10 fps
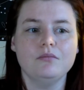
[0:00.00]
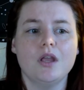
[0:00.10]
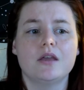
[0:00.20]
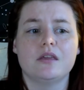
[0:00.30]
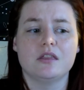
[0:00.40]

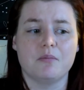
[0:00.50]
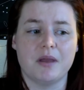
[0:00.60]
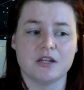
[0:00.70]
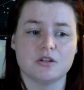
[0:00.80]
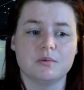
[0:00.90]
I think the
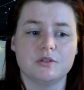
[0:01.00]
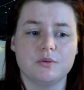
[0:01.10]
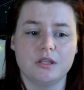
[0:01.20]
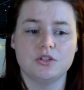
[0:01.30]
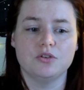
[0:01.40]
banter
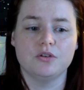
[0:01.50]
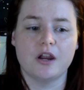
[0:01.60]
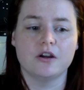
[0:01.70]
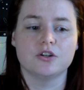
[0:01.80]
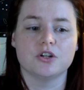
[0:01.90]
between the two
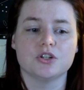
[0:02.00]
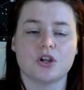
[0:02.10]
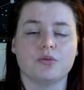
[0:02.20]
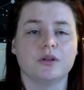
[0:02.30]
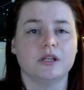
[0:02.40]
characters
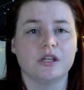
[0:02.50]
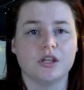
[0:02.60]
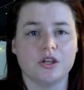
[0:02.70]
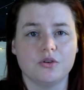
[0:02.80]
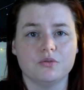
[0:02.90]
are really
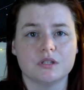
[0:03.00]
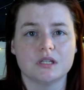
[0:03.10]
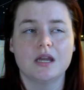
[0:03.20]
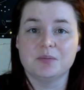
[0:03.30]
cute,